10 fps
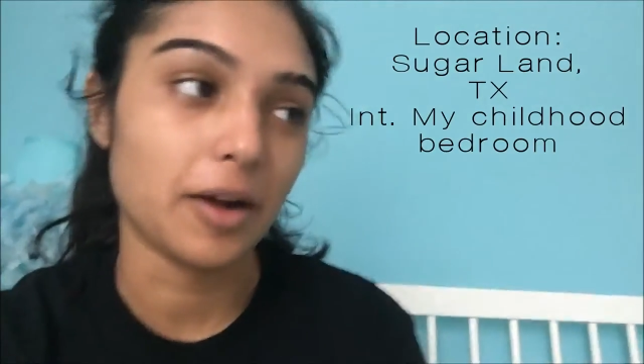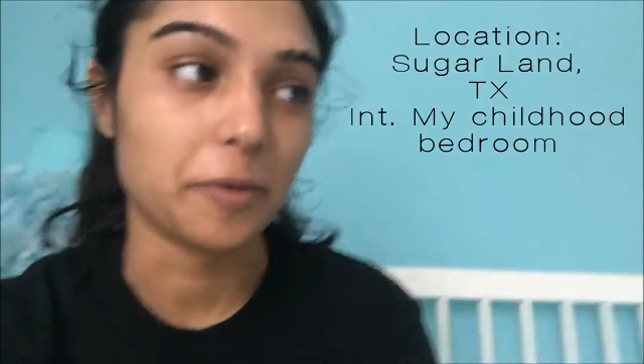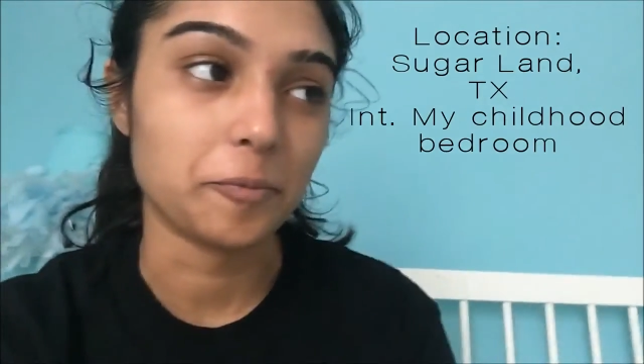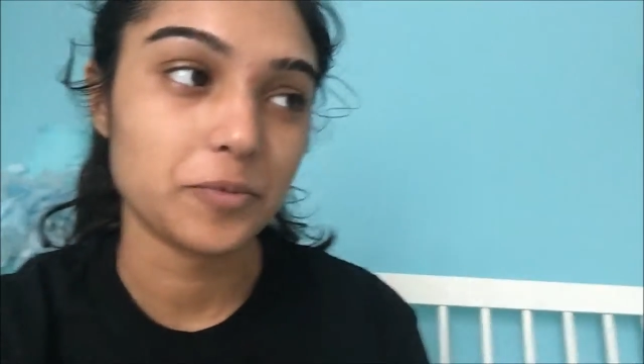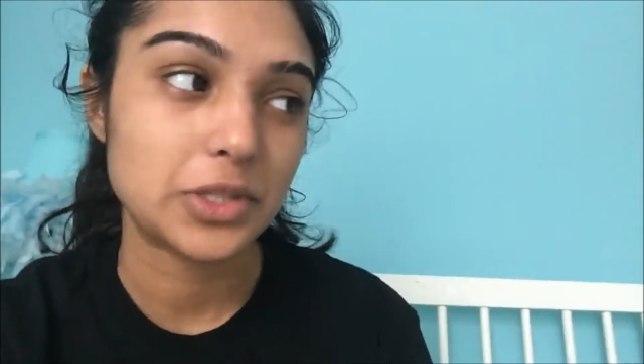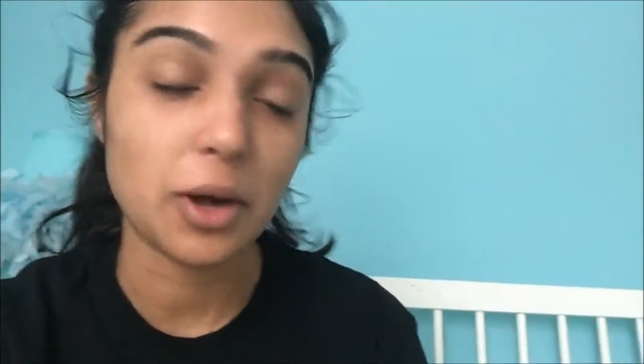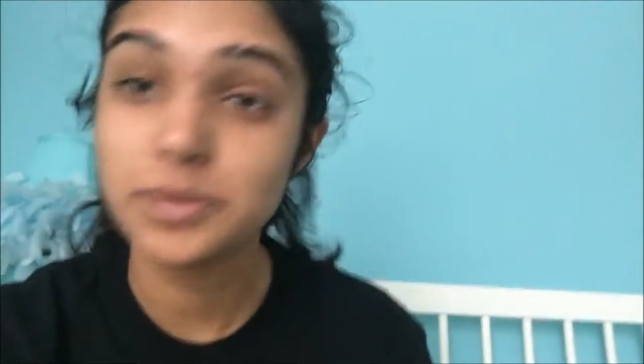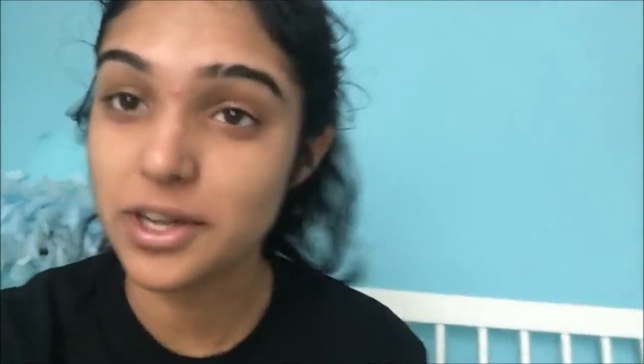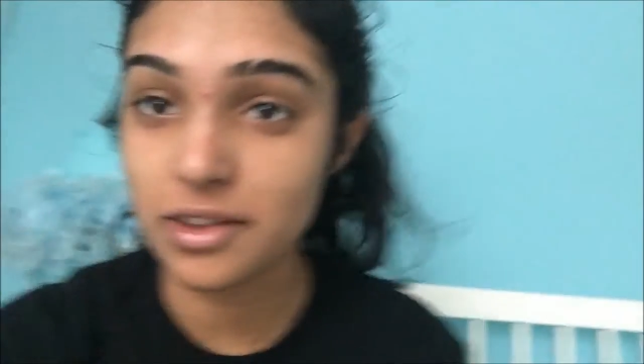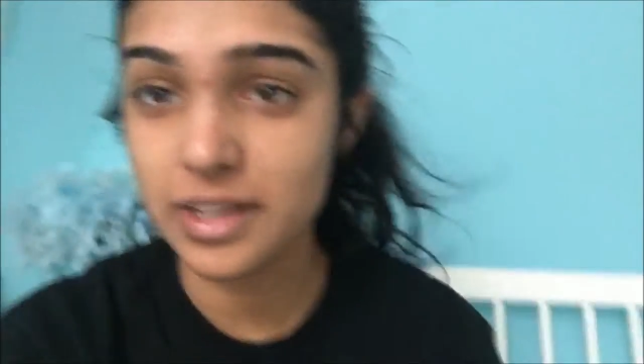Um, so
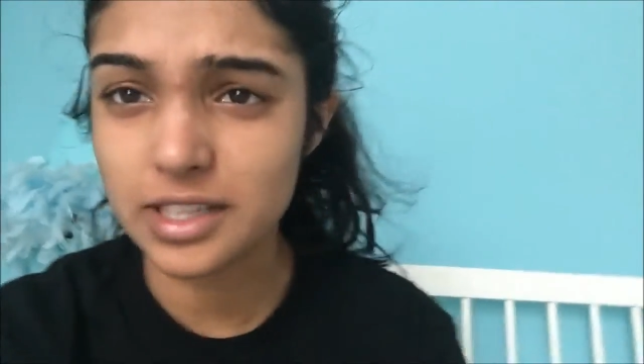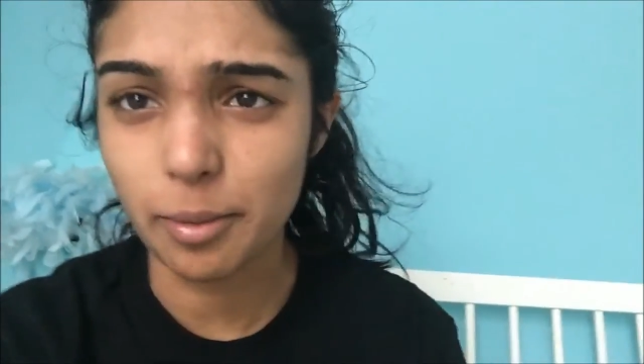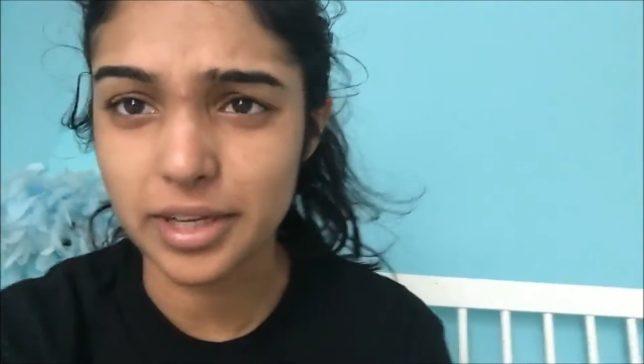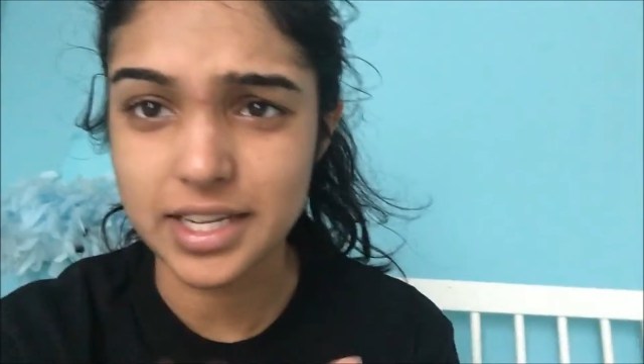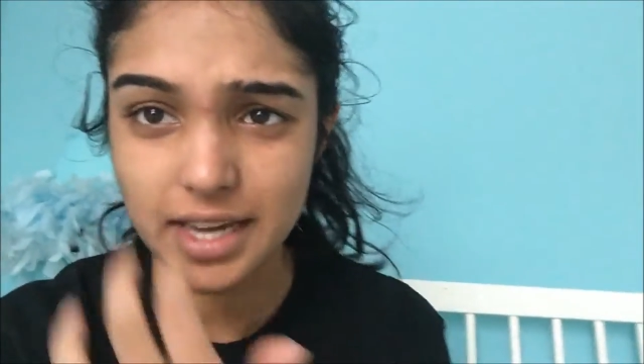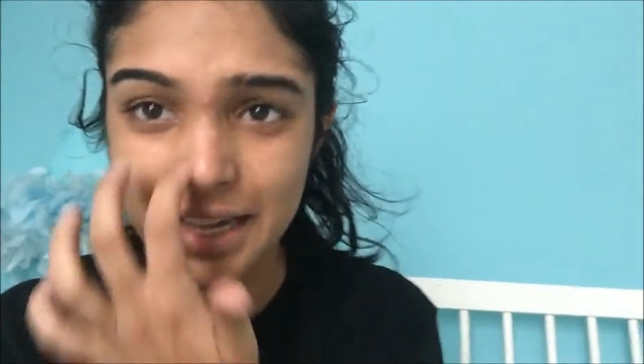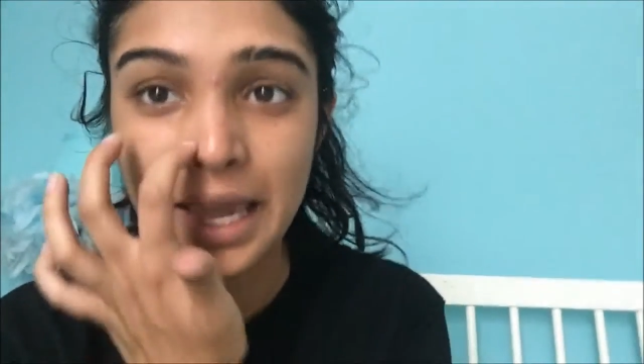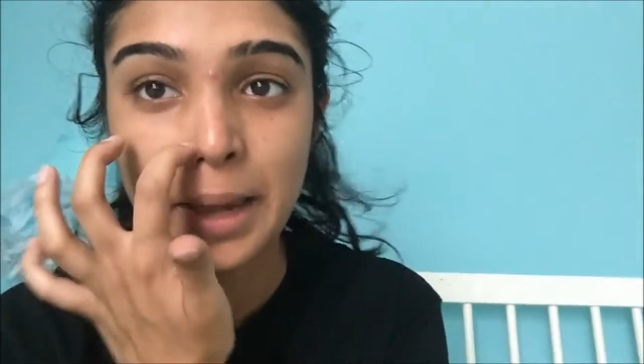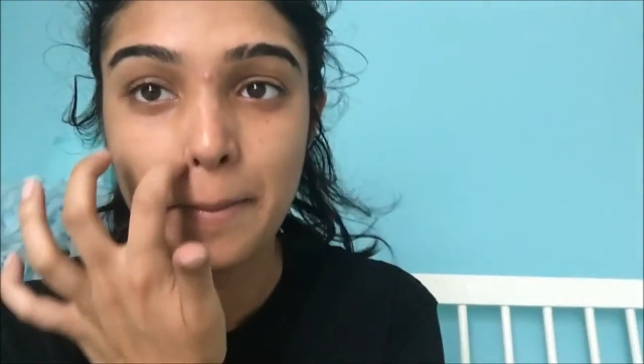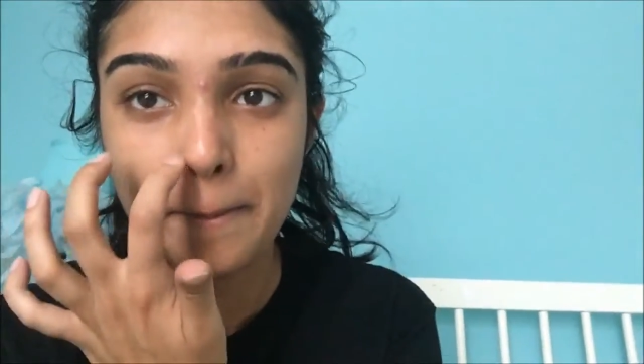update in the last couple days, I
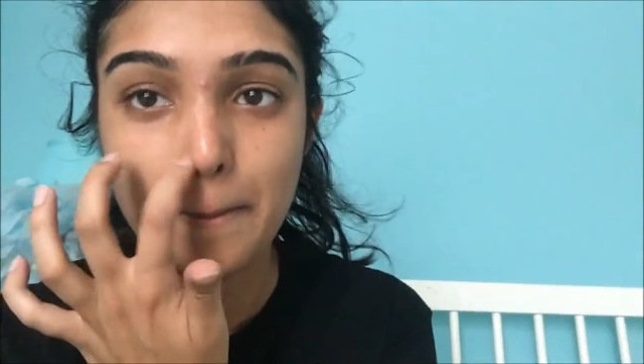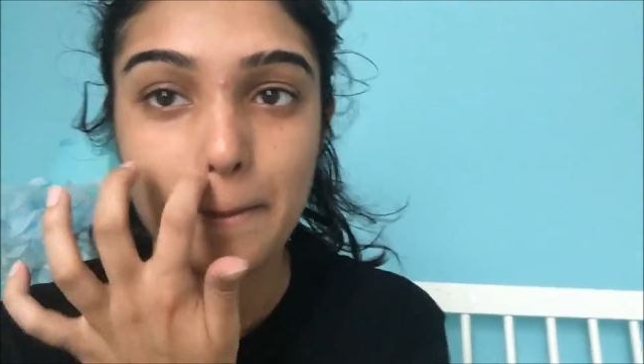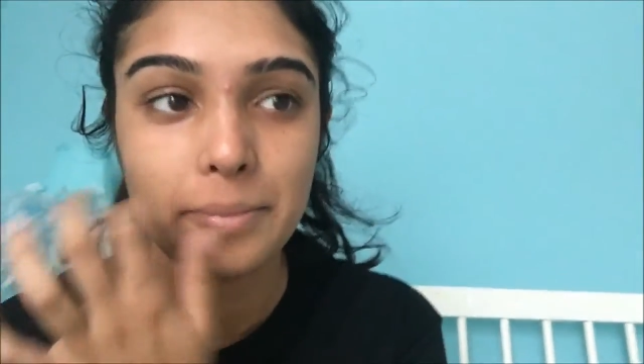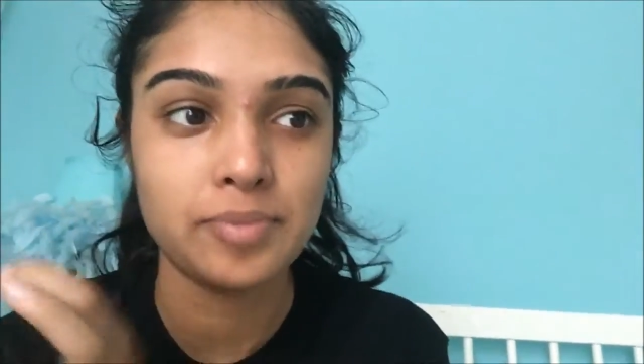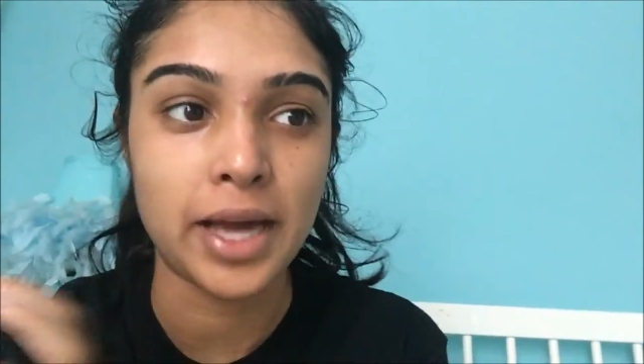came